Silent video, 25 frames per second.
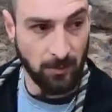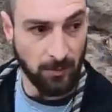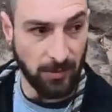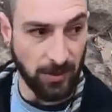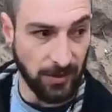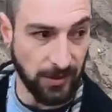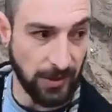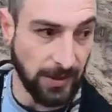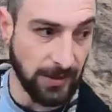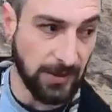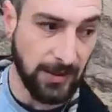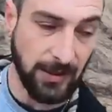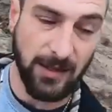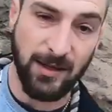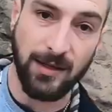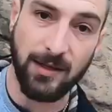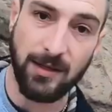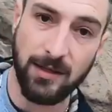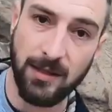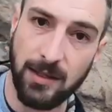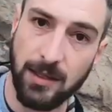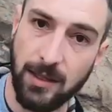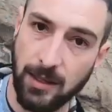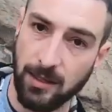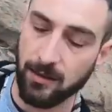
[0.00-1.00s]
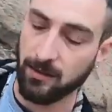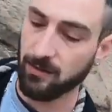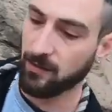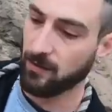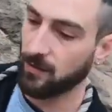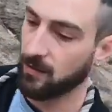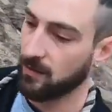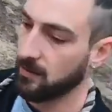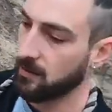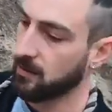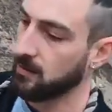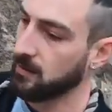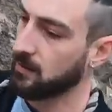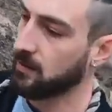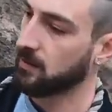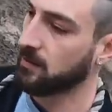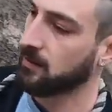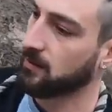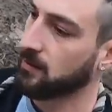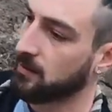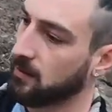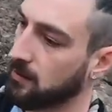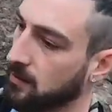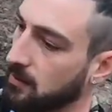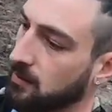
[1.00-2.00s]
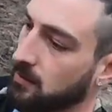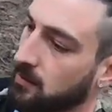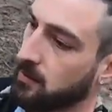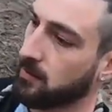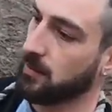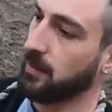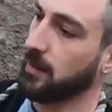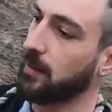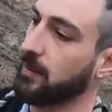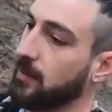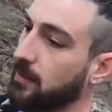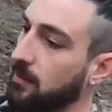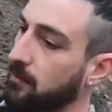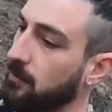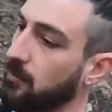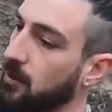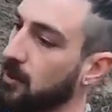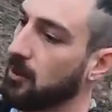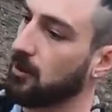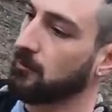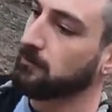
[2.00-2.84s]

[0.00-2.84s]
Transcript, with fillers: But they get it in the end. Good girl.